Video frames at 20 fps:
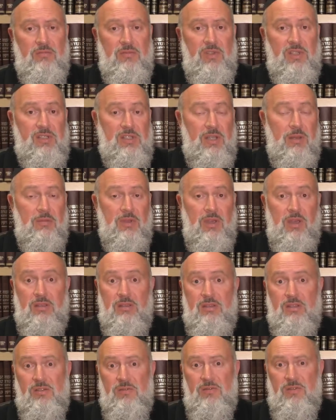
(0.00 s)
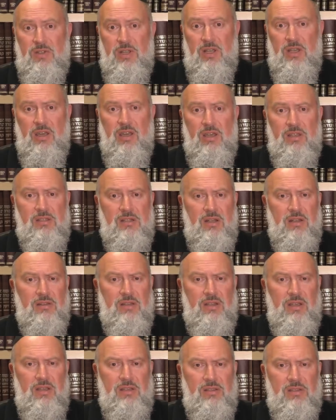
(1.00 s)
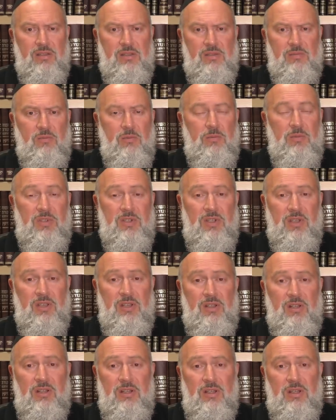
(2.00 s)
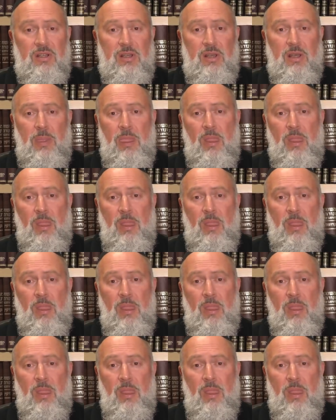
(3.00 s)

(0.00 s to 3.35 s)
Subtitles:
in some cases for decades, in other cases more particularly